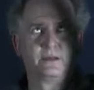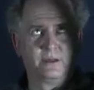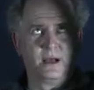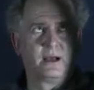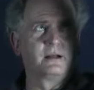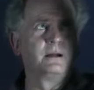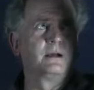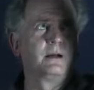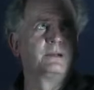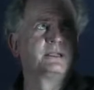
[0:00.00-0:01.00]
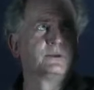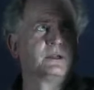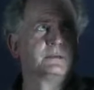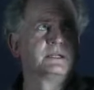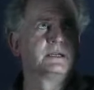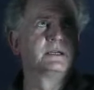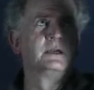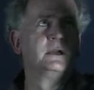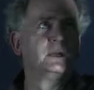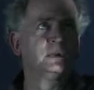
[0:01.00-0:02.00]
uh, complex arithmetic,
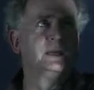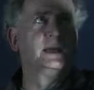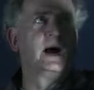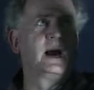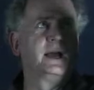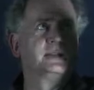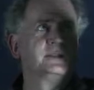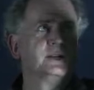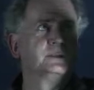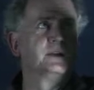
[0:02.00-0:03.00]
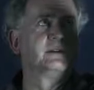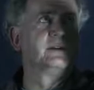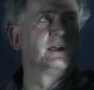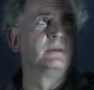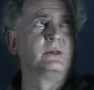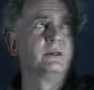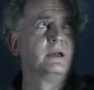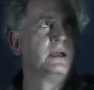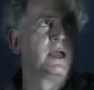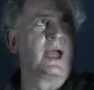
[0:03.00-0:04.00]
treating i as an algebraic variable,
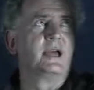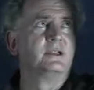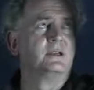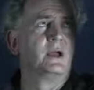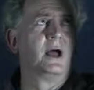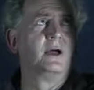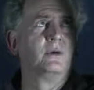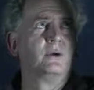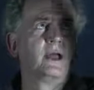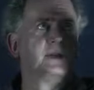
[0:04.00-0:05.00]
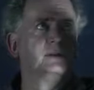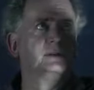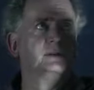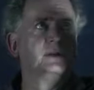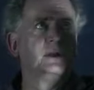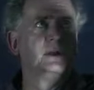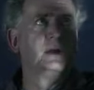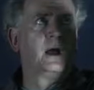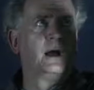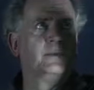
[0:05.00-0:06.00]
and uh, and
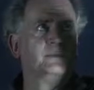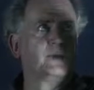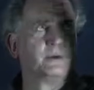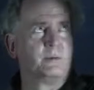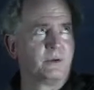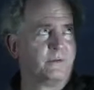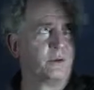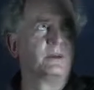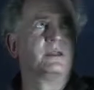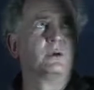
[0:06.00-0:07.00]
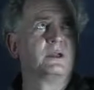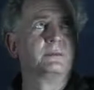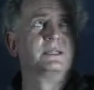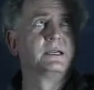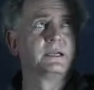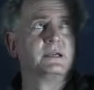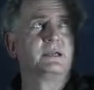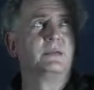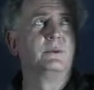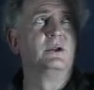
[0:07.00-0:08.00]
um, performing the arithmetic in a
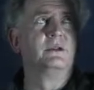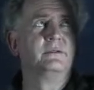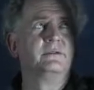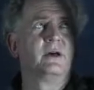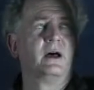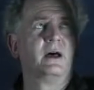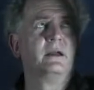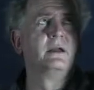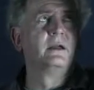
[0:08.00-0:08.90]
commutative uh,